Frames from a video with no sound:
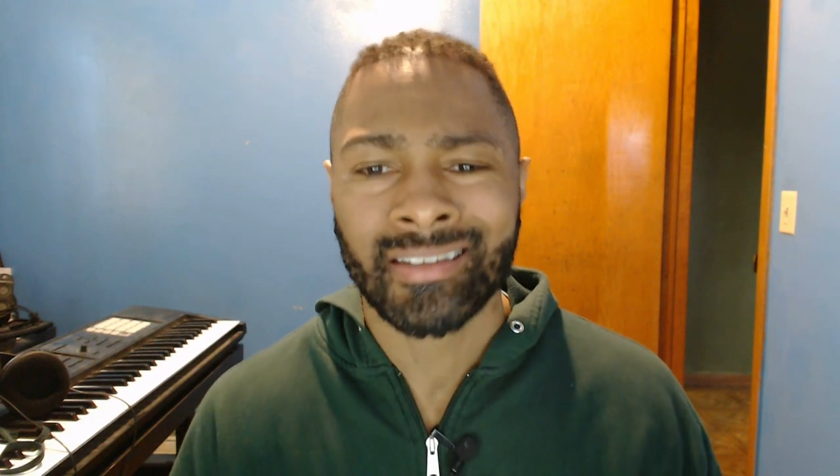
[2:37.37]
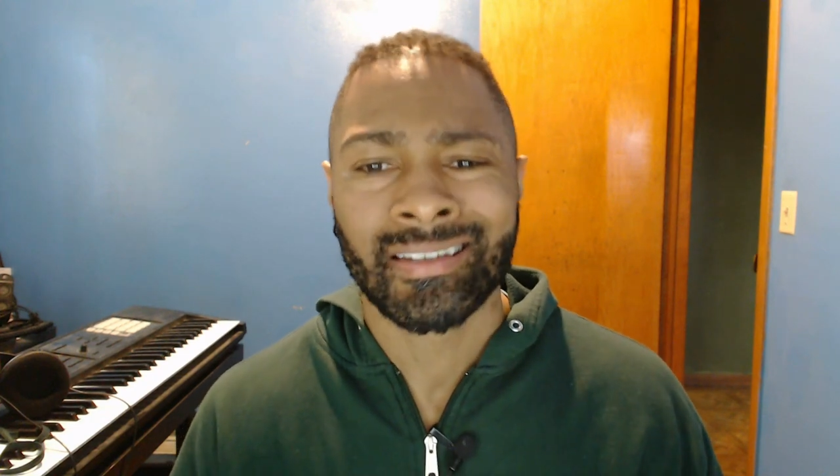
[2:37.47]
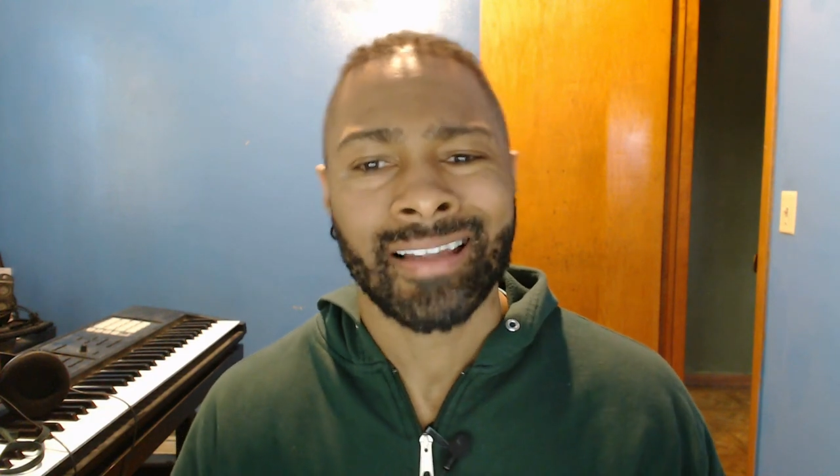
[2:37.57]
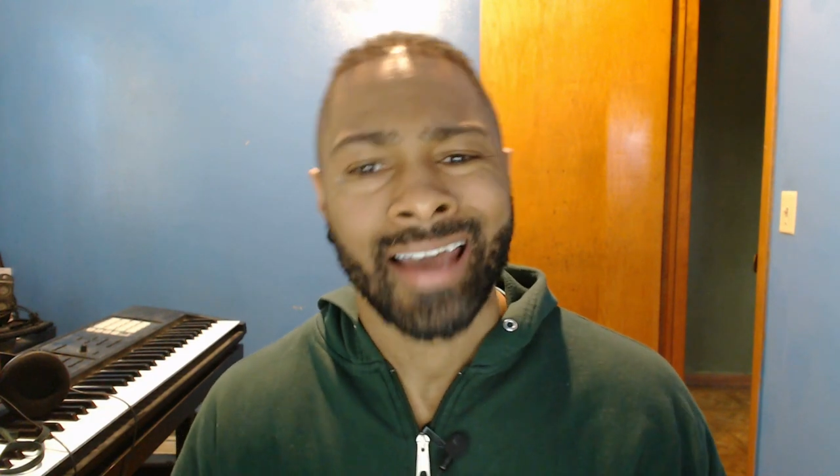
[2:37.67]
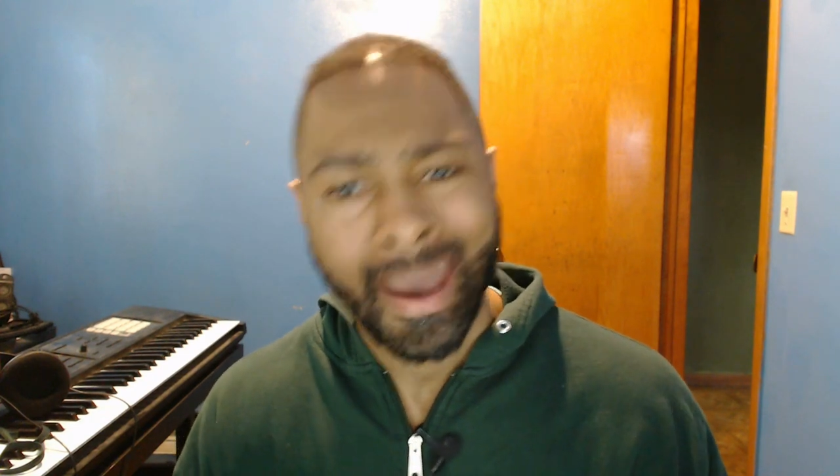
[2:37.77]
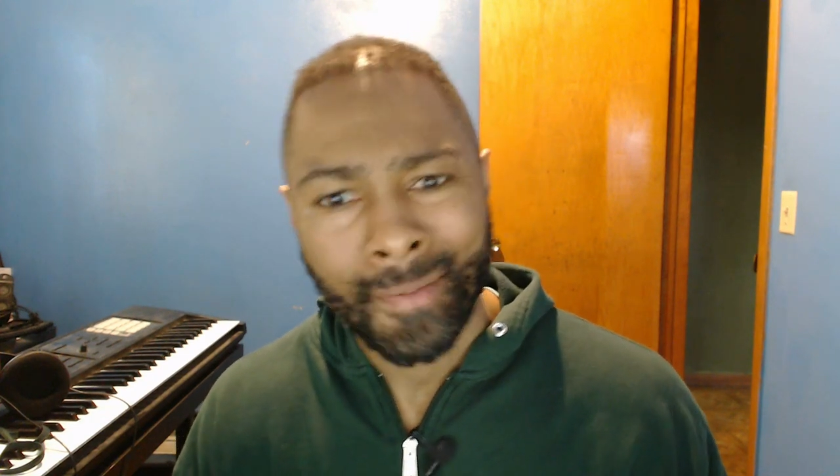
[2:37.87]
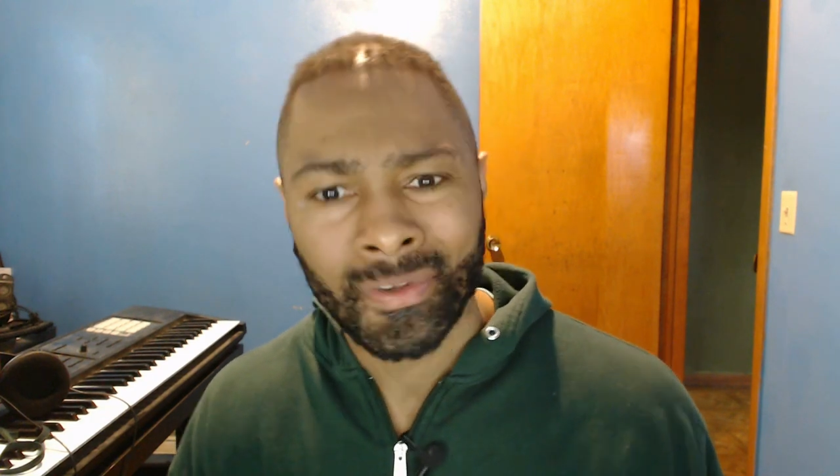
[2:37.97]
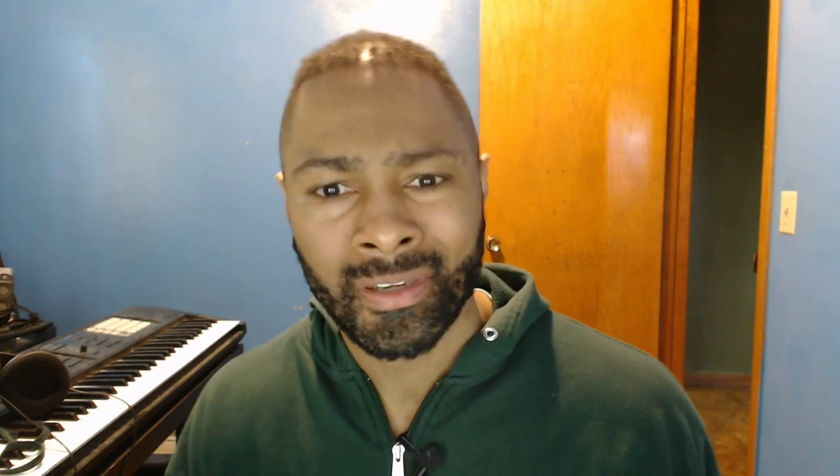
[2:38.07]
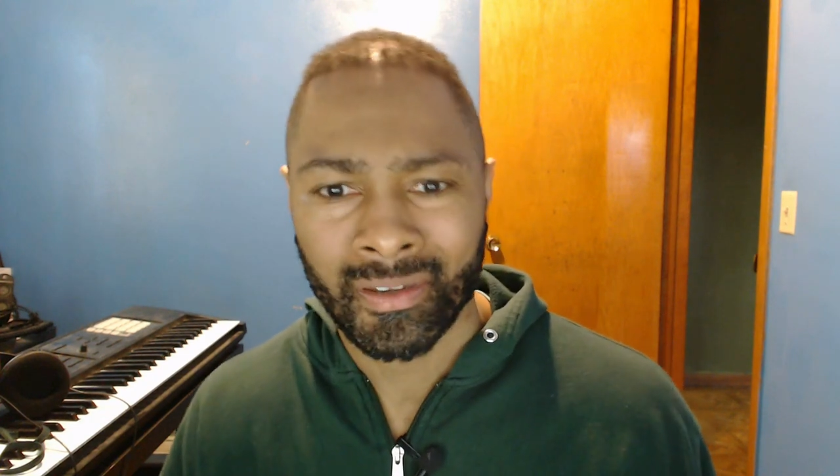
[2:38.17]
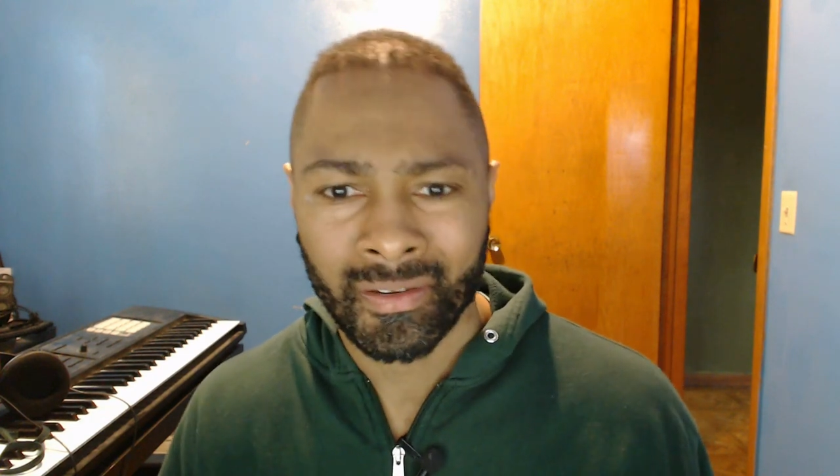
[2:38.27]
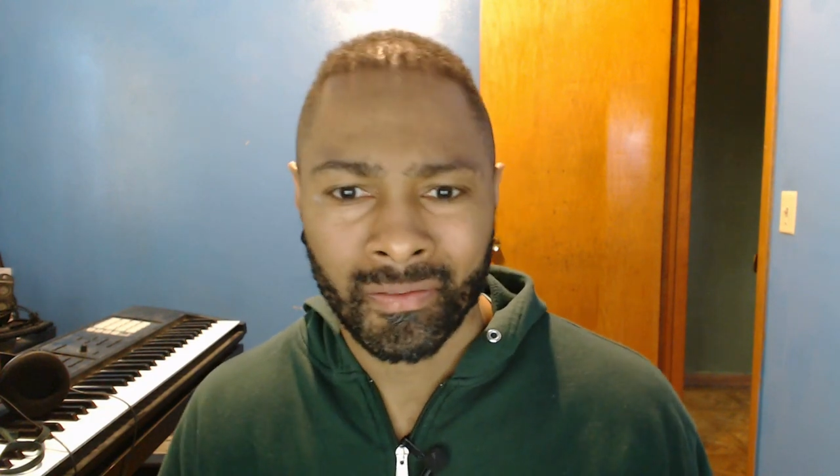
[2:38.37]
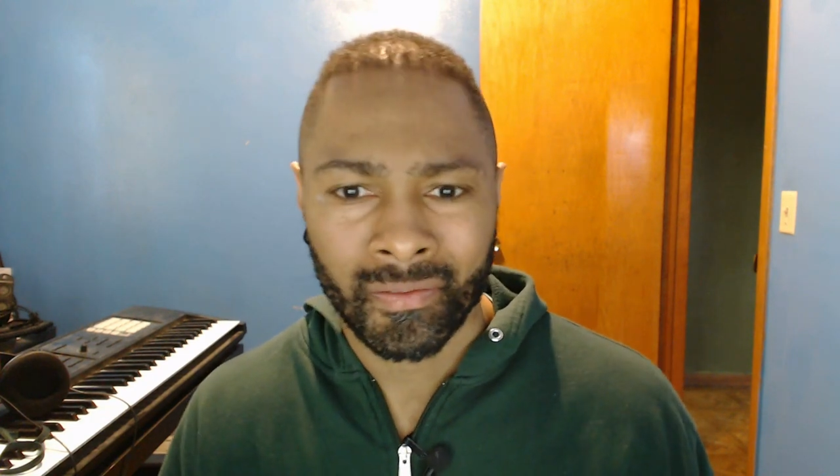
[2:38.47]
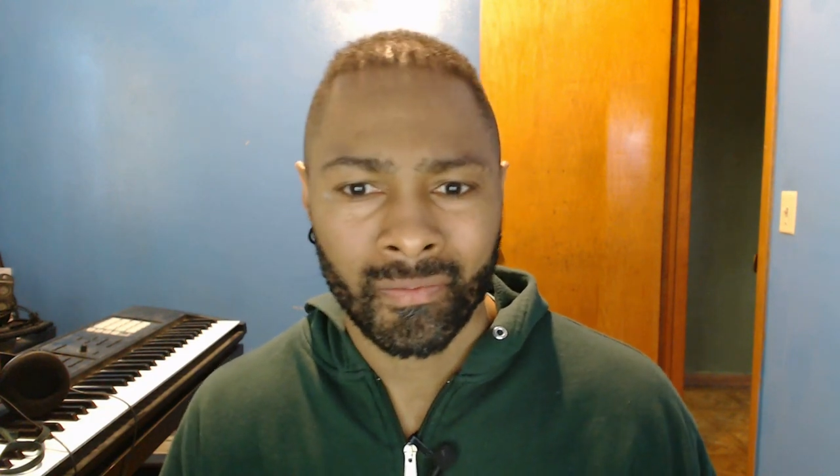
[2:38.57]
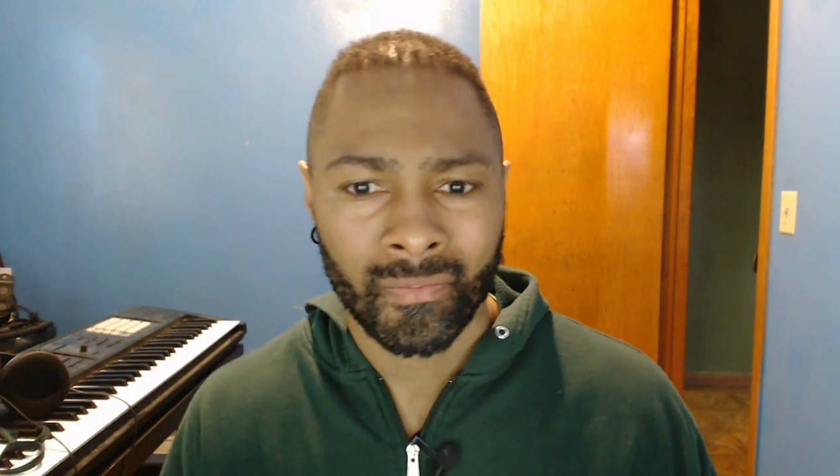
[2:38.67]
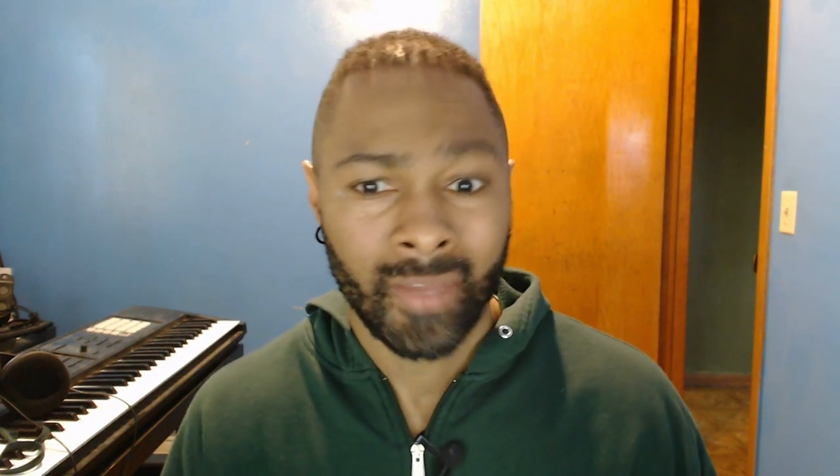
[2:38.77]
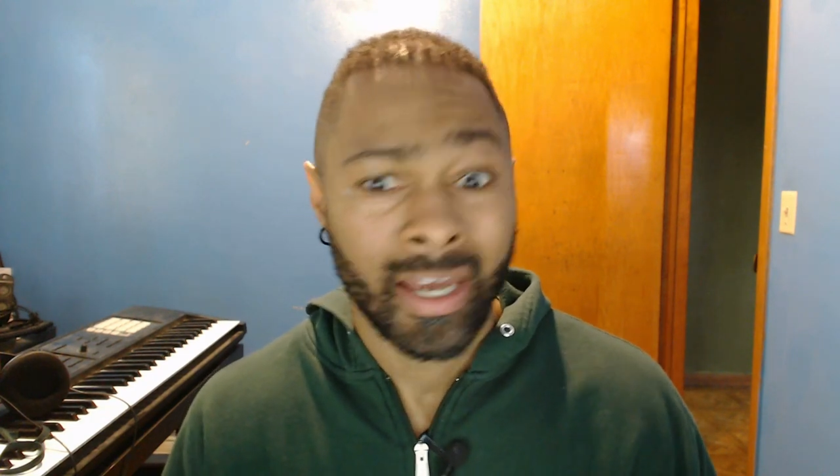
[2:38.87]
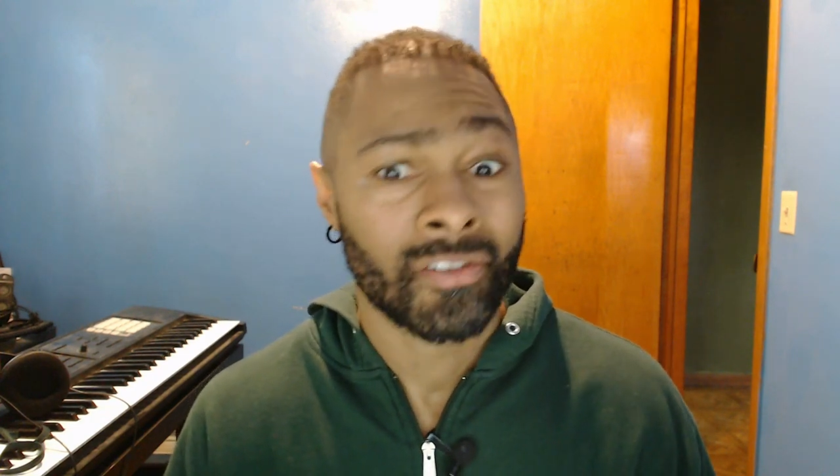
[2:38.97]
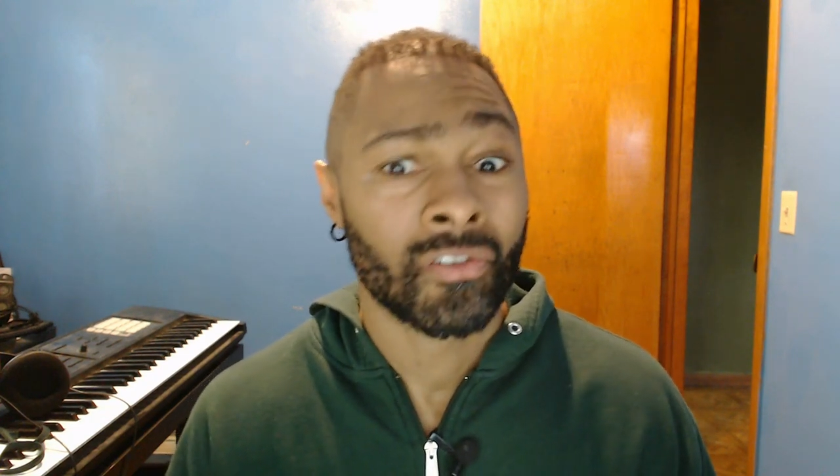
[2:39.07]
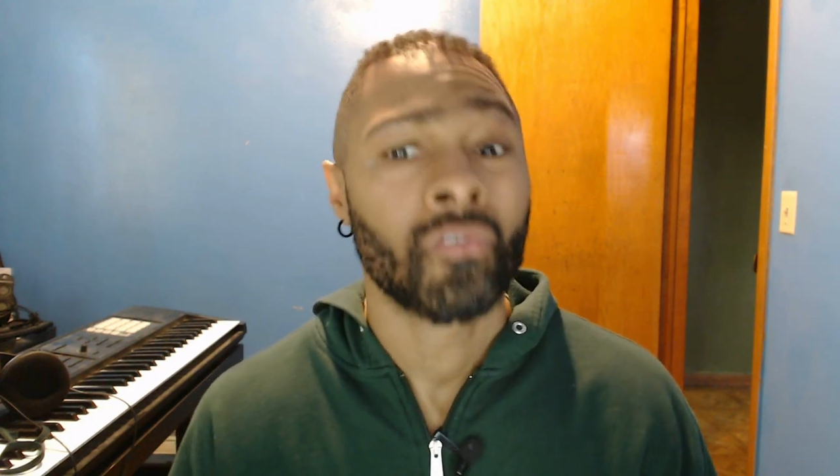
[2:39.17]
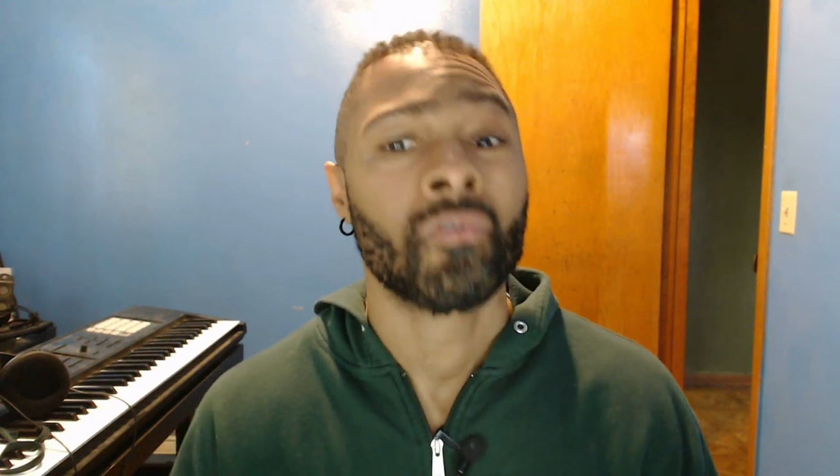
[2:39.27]
slapped.
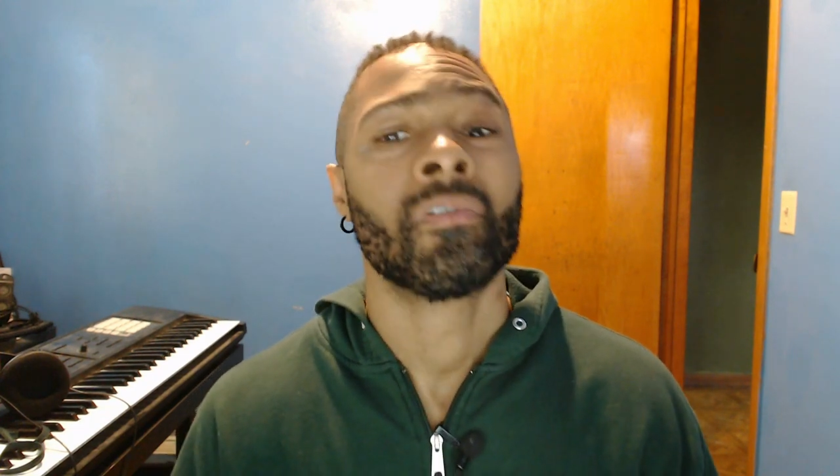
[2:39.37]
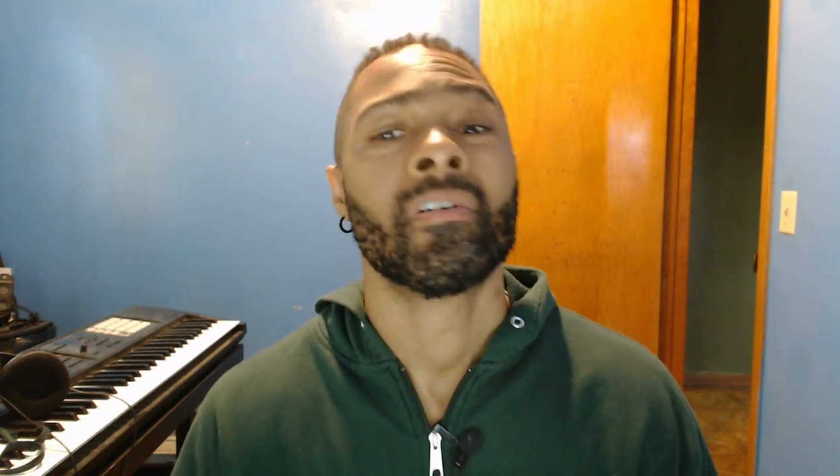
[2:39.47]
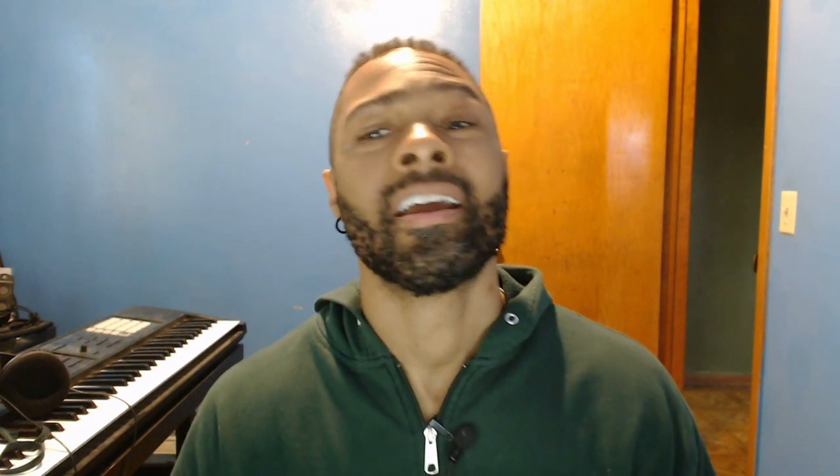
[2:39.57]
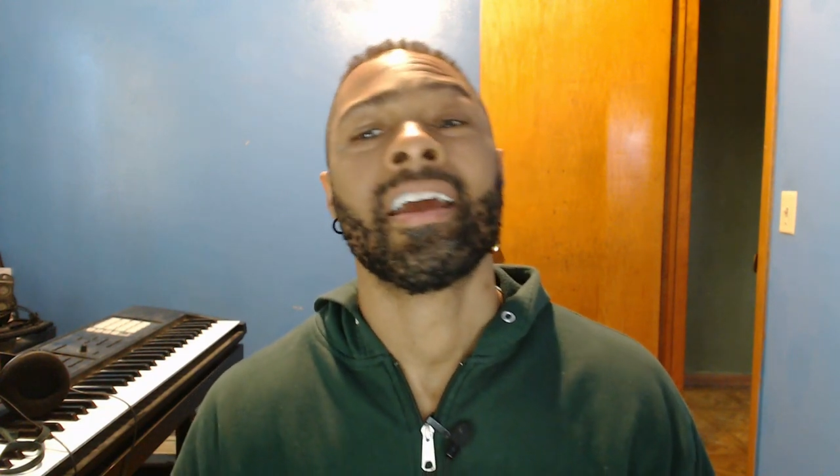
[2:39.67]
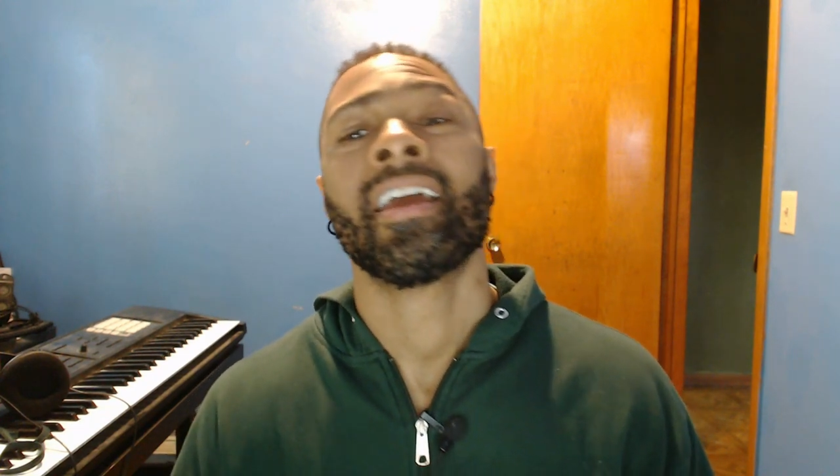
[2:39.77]
That's crazy.